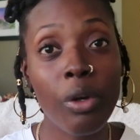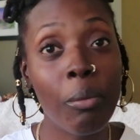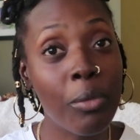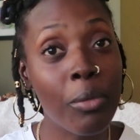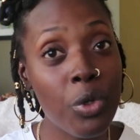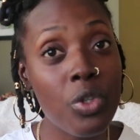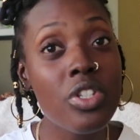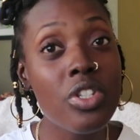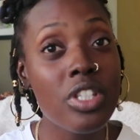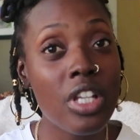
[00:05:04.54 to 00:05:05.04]
the
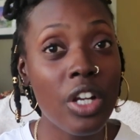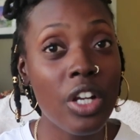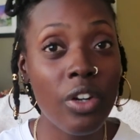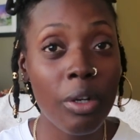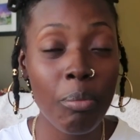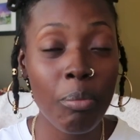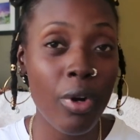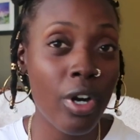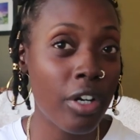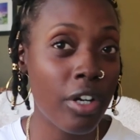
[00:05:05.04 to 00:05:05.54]
most
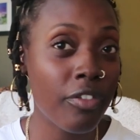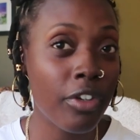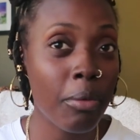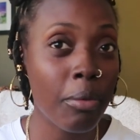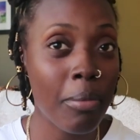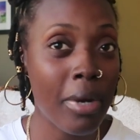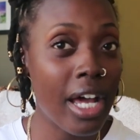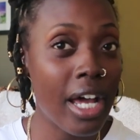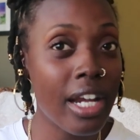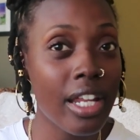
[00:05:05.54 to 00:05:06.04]
sacred part of your
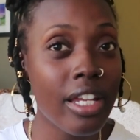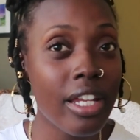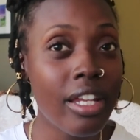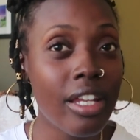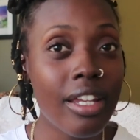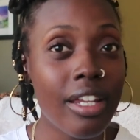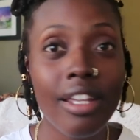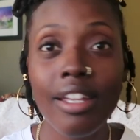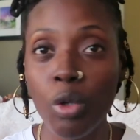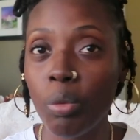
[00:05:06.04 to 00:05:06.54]

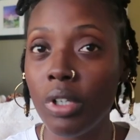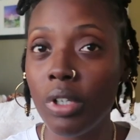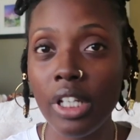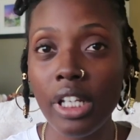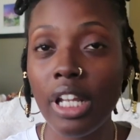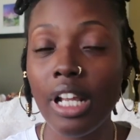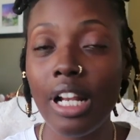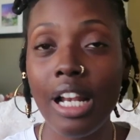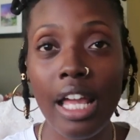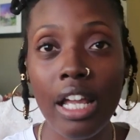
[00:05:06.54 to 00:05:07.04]
body,
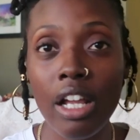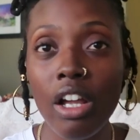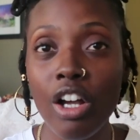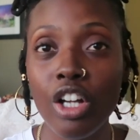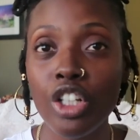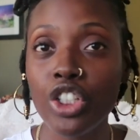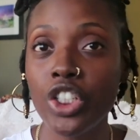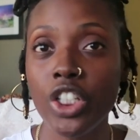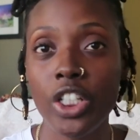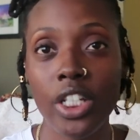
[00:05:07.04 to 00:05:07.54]
propylene
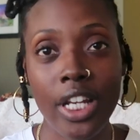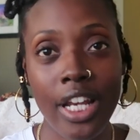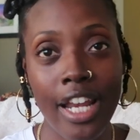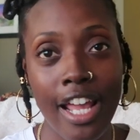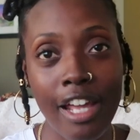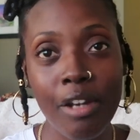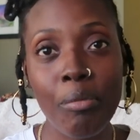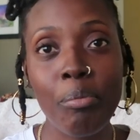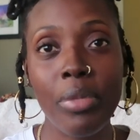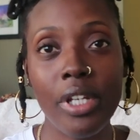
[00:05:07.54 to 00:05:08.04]
glycol should
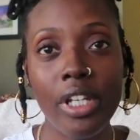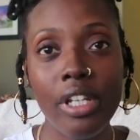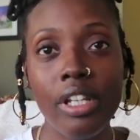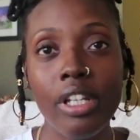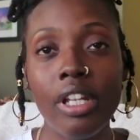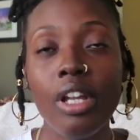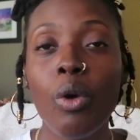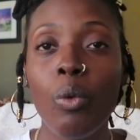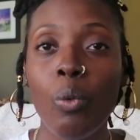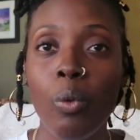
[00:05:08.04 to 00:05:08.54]
not
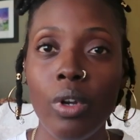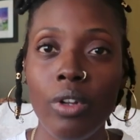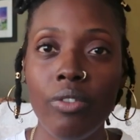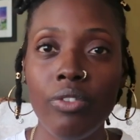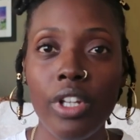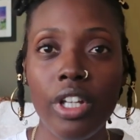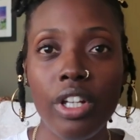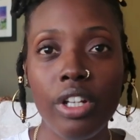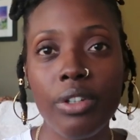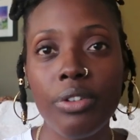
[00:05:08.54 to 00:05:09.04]
be one
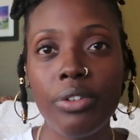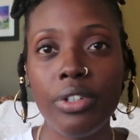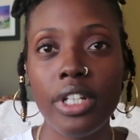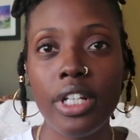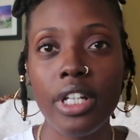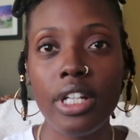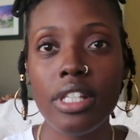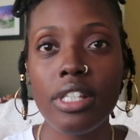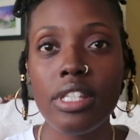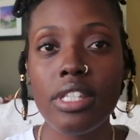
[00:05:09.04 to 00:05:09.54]
of the
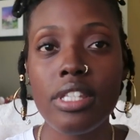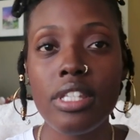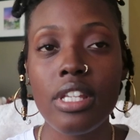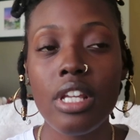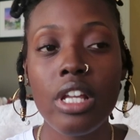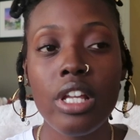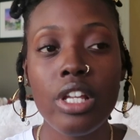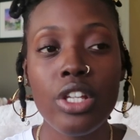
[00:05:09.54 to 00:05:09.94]
ingredients.